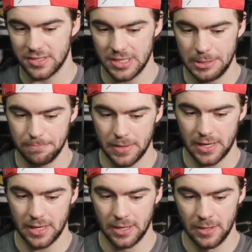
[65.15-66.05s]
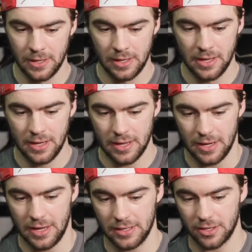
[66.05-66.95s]
a team
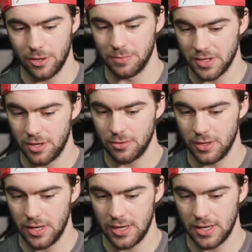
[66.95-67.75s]
that comes out